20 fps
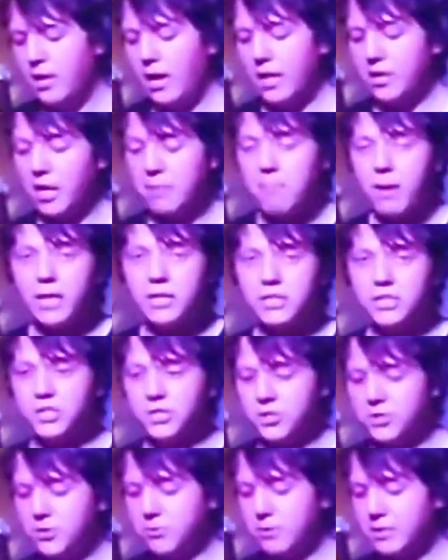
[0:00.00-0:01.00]
and I
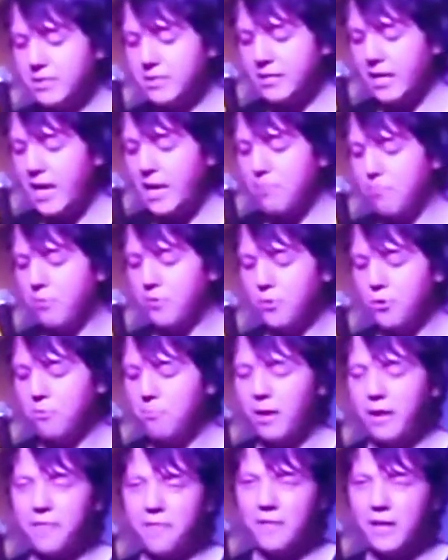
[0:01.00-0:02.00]
managed to escape with all
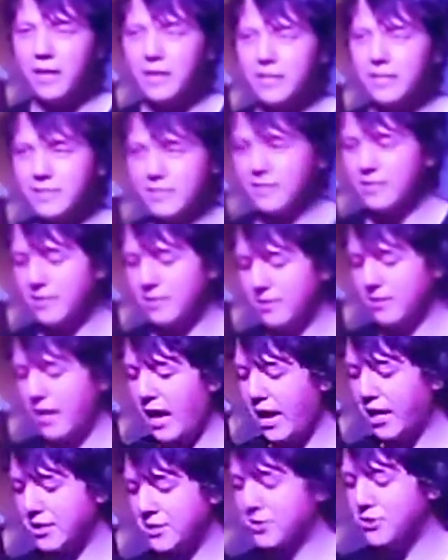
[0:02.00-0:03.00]
my things in
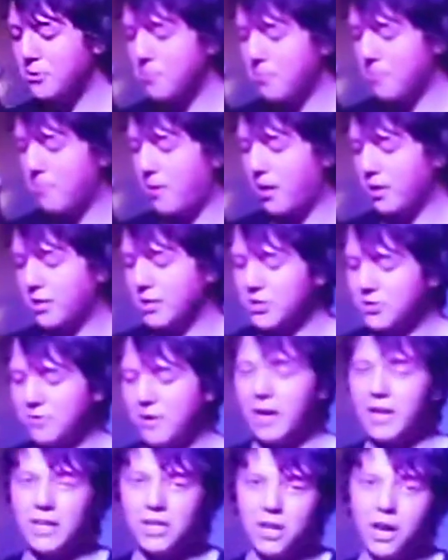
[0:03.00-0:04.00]
ex-supermarket
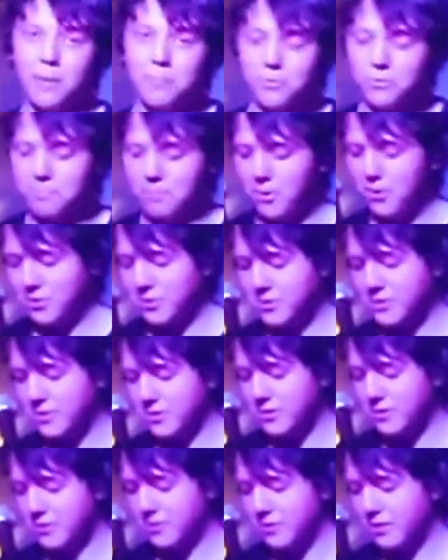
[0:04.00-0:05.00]
train cardboard
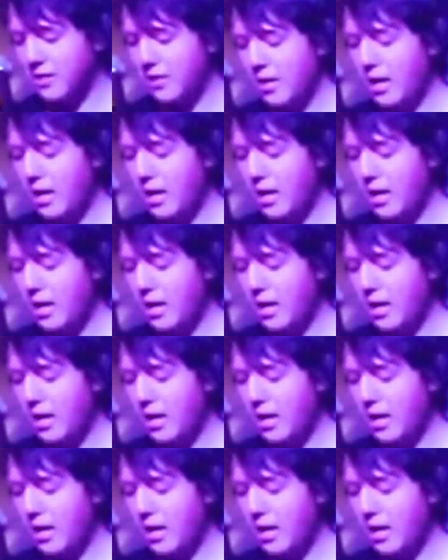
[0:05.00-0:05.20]
boxes,